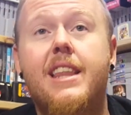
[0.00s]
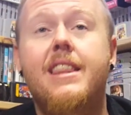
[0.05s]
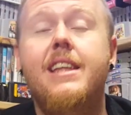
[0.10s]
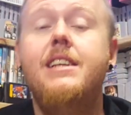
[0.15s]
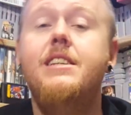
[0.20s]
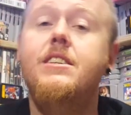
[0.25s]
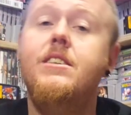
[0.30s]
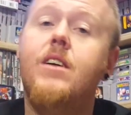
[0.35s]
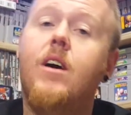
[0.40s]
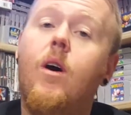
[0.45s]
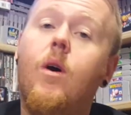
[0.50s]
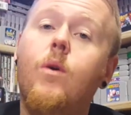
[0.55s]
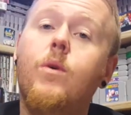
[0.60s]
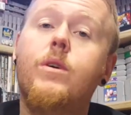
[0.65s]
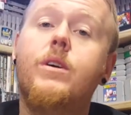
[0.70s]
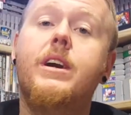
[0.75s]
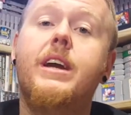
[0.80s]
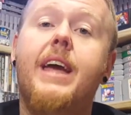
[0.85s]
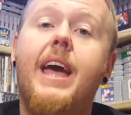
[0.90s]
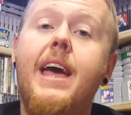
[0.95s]
These are
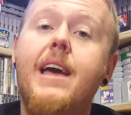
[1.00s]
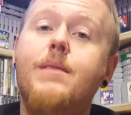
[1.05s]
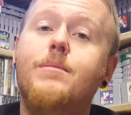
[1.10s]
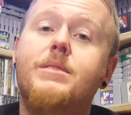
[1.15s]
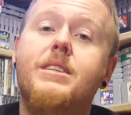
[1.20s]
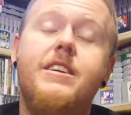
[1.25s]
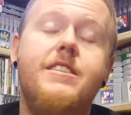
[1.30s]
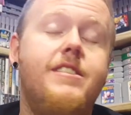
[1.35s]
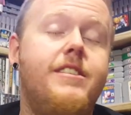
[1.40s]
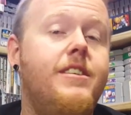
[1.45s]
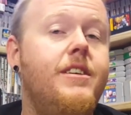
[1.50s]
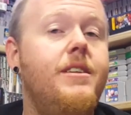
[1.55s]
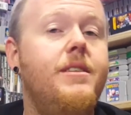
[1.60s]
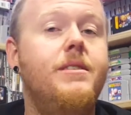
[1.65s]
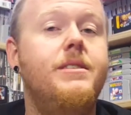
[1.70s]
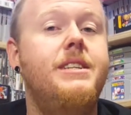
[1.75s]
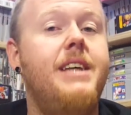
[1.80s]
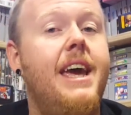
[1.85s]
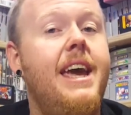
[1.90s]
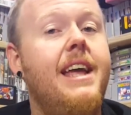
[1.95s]
older games. It
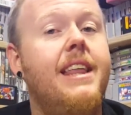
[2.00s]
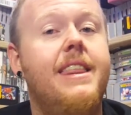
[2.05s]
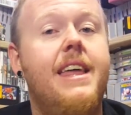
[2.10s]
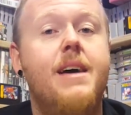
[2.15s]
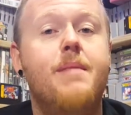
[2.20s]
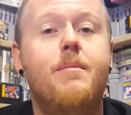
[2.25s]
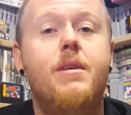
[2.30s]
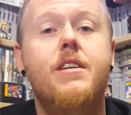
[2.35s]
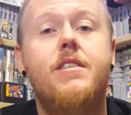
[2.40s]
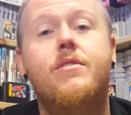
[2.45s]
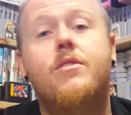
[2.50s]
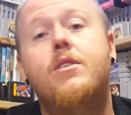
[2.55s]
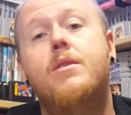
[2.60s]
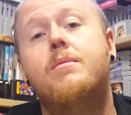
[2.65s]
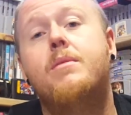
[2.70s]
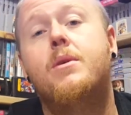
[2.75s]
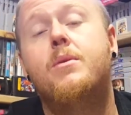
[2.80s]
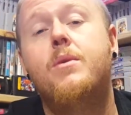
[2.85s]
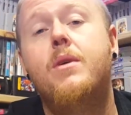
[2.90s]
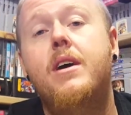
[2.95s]
shouldn't take that much for them
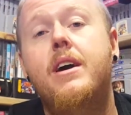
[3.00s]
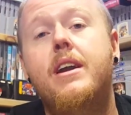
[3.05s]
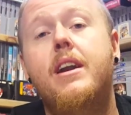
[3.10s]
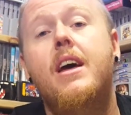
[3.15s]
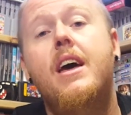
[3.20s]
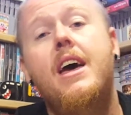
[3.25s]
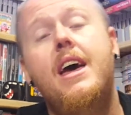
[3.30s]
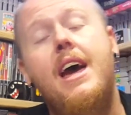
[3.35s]
to run.